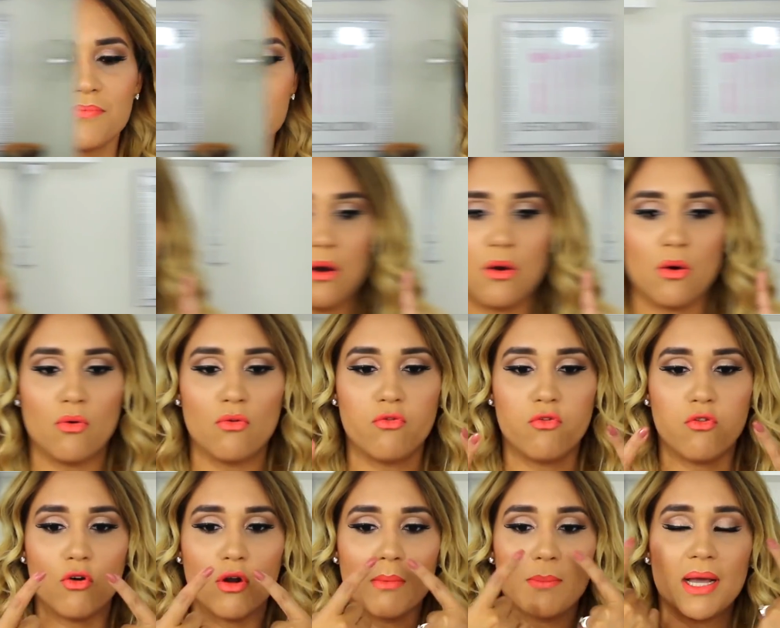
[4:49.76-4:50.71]
Now,
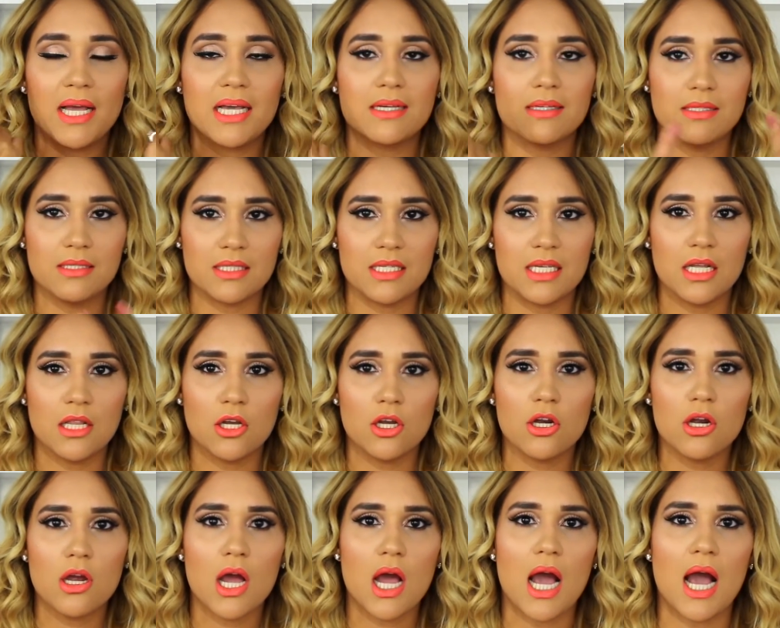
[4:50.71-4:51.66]
for my
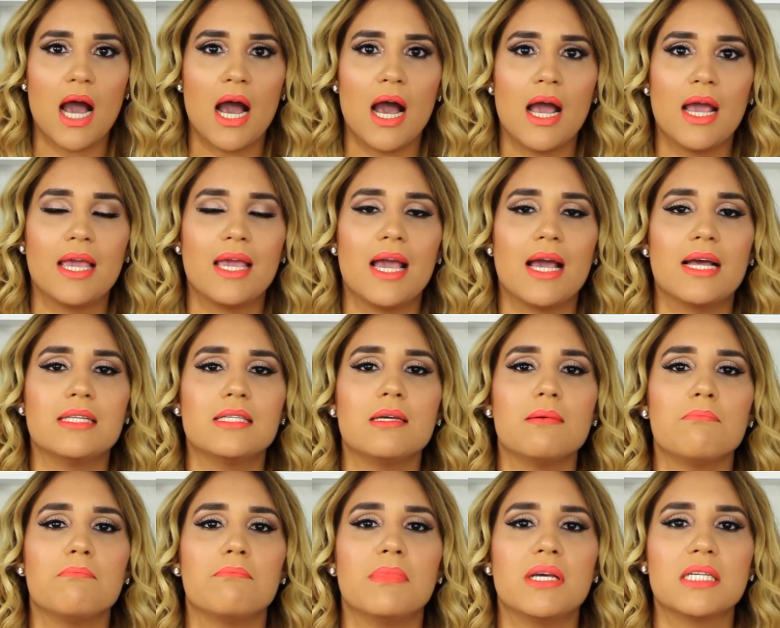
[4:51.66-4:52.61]
concealer, I end
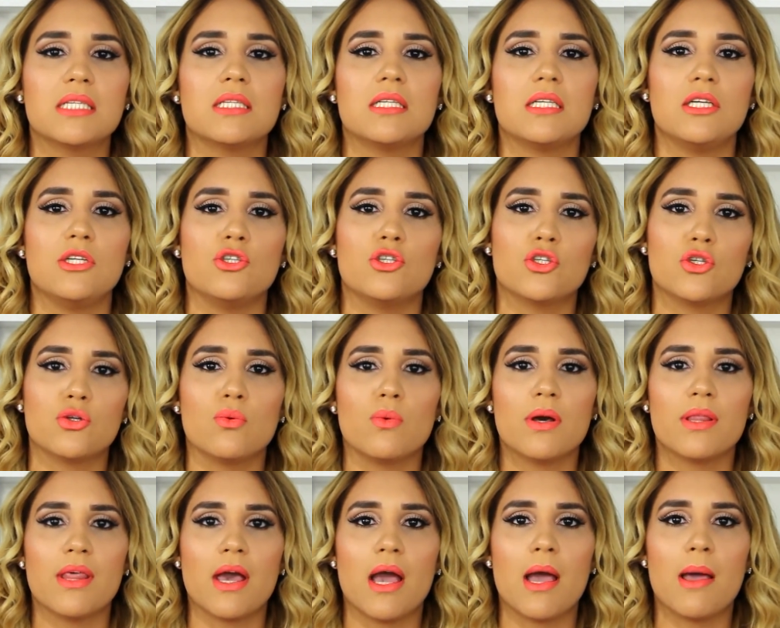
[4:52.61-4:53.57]
up mixing
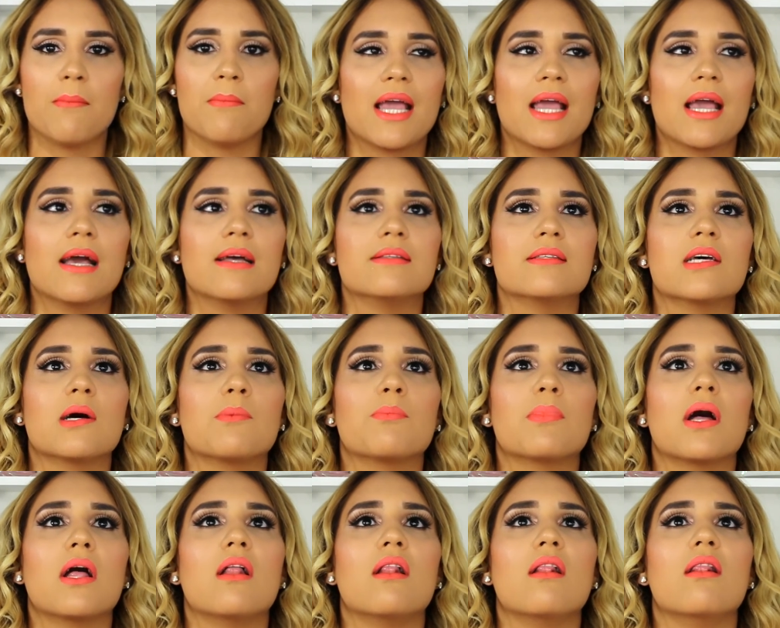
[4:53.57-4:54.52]
two of them. I end
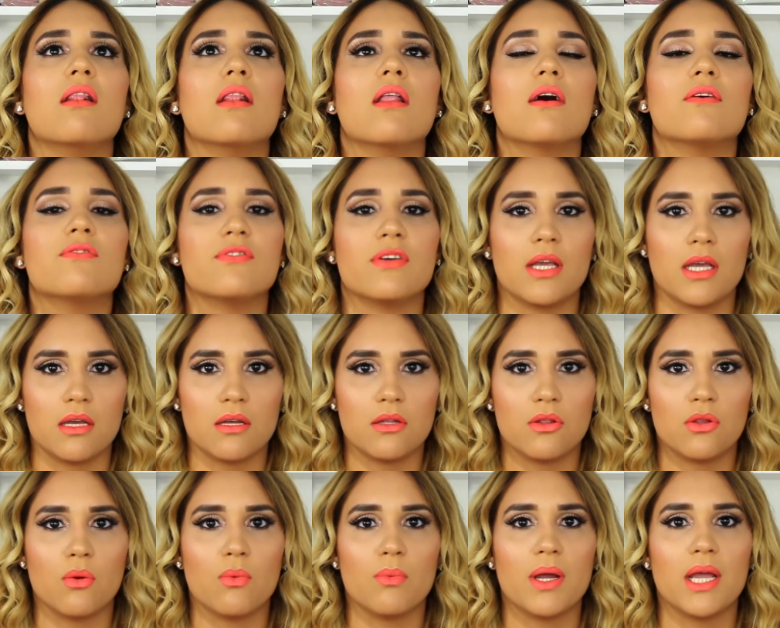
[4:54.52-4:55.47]
up
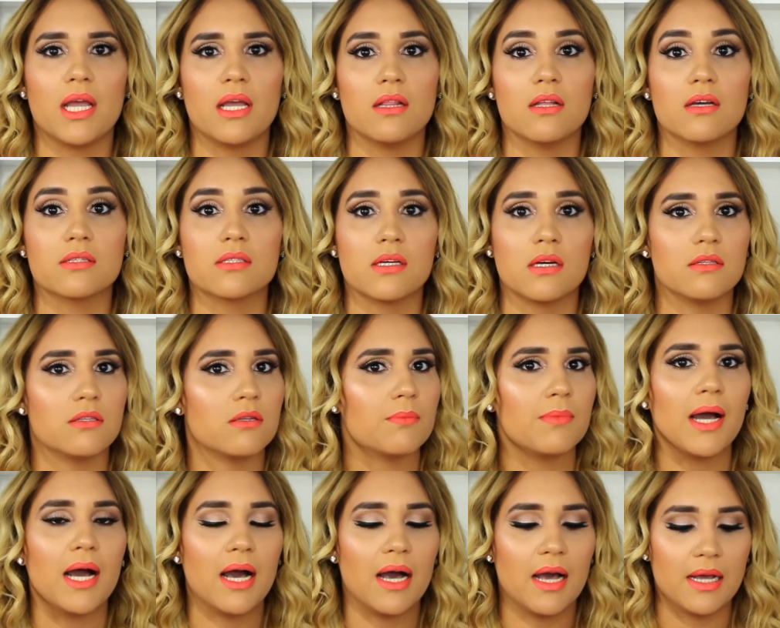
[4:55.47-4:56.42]
loving the way it looked under
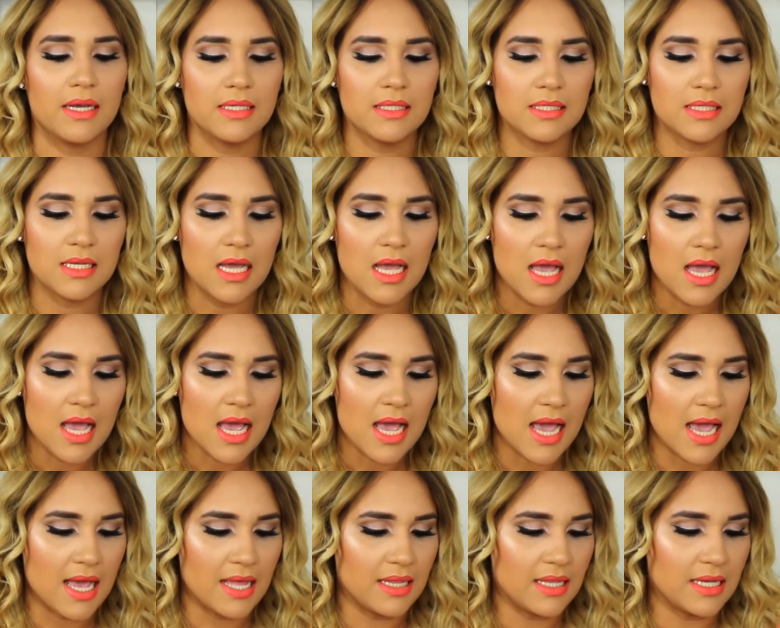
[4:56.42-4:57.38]
my eyes.
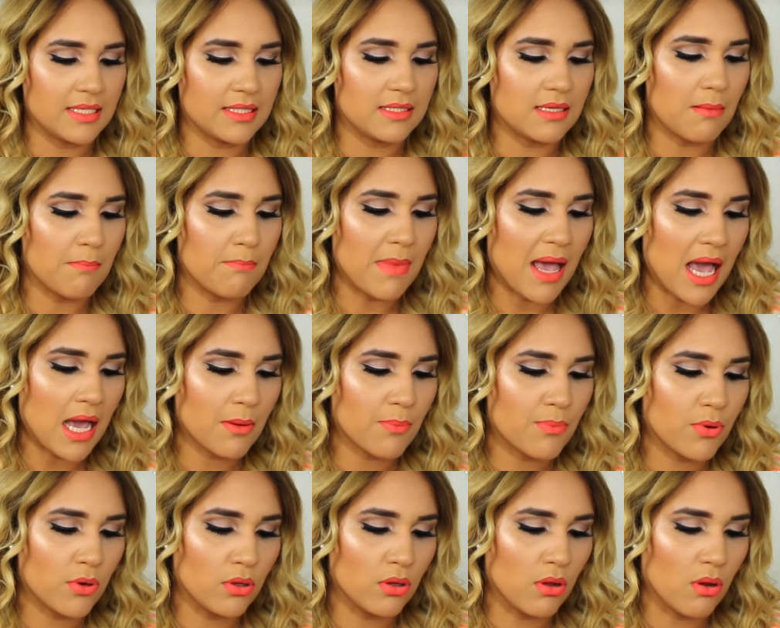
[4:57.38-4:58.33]
And it's the
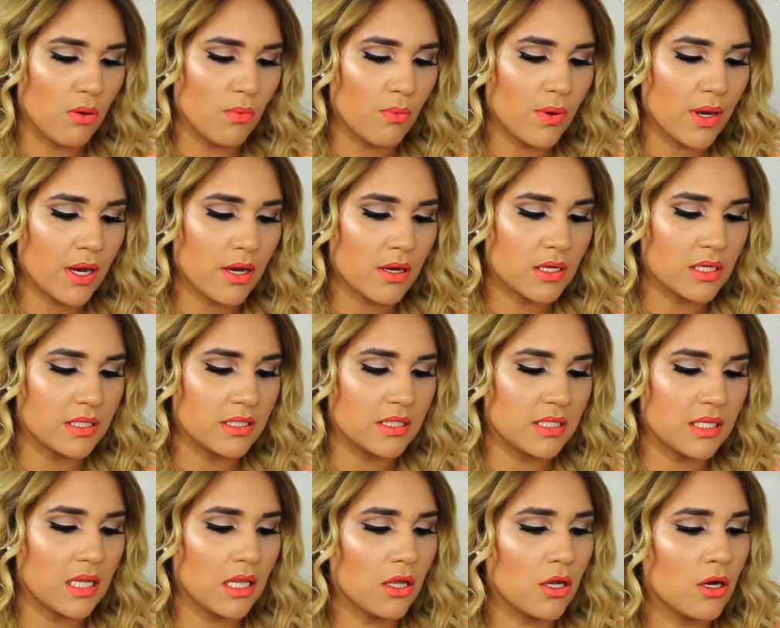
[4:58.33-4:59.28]
MAC Pro Longwear
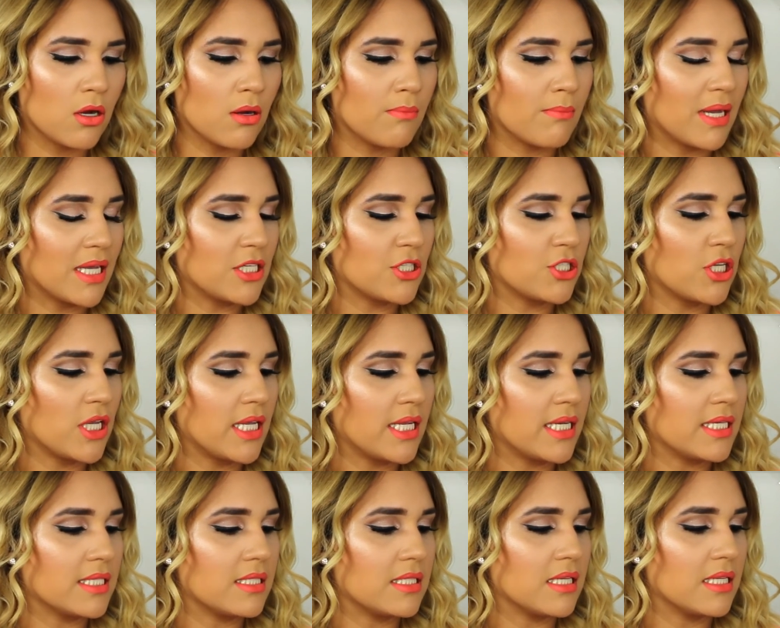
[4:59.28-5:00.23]
Concealer. My
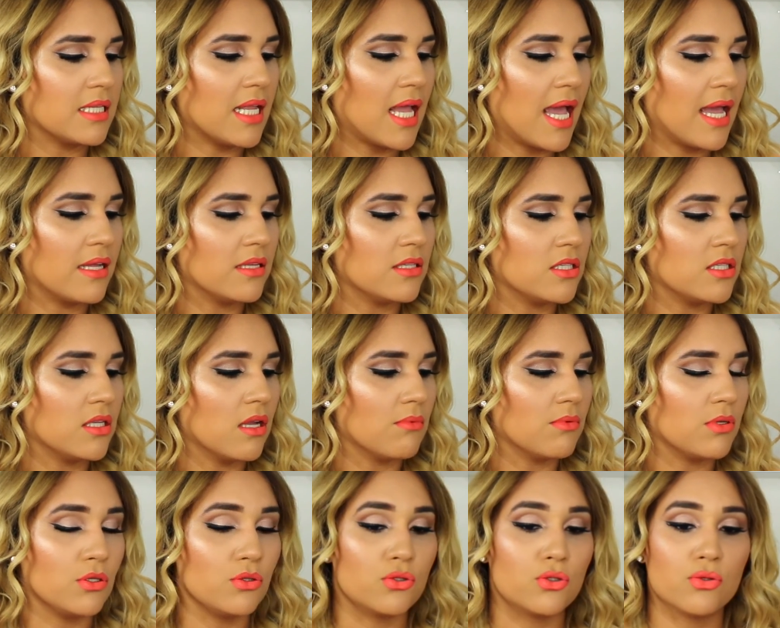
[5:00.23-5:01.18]
shade is in
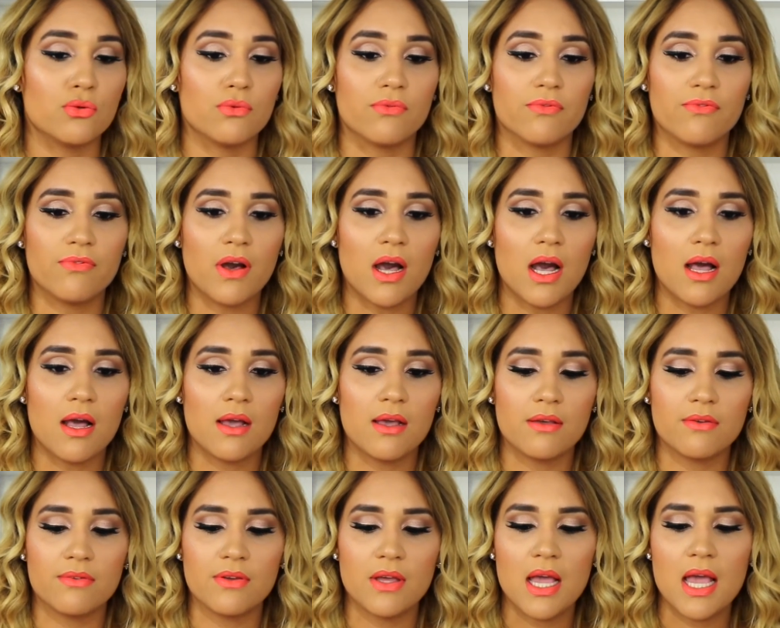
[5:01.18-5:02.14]

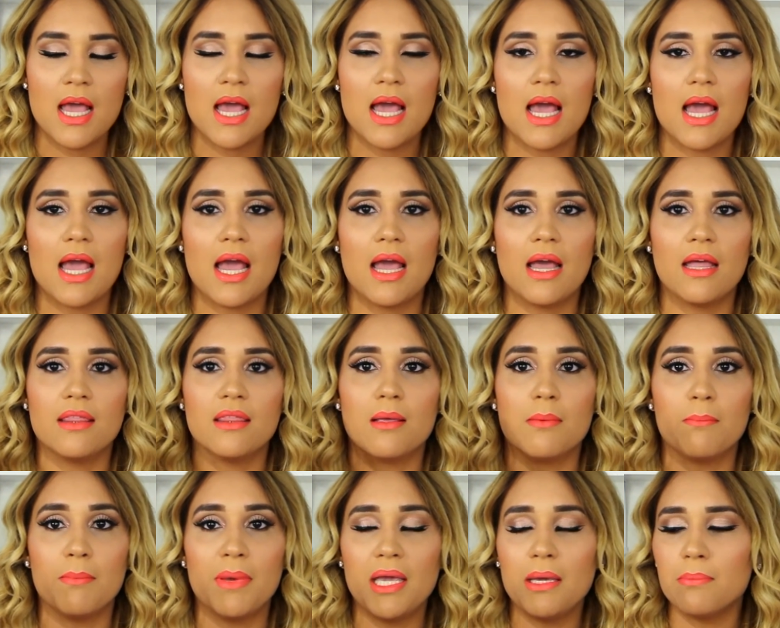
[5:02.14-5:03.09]
NW25. And
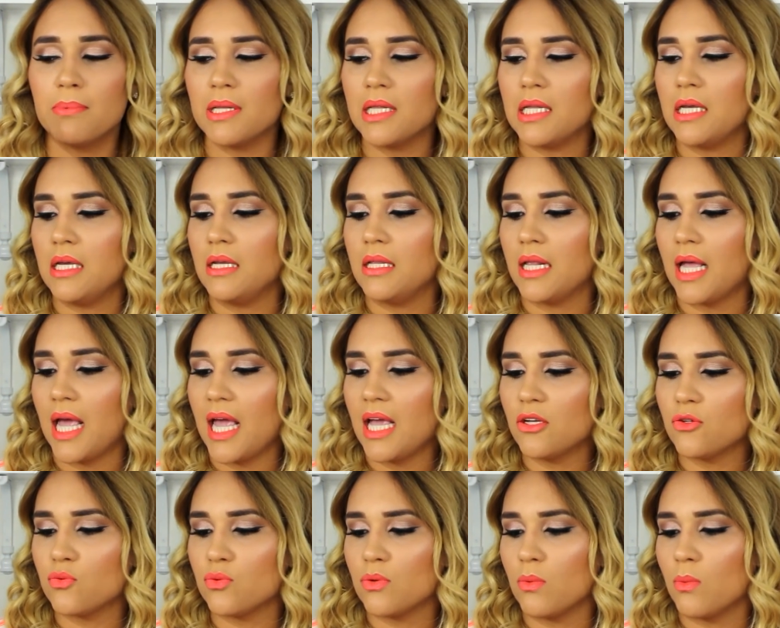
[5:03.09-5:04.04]
the Maybelline Age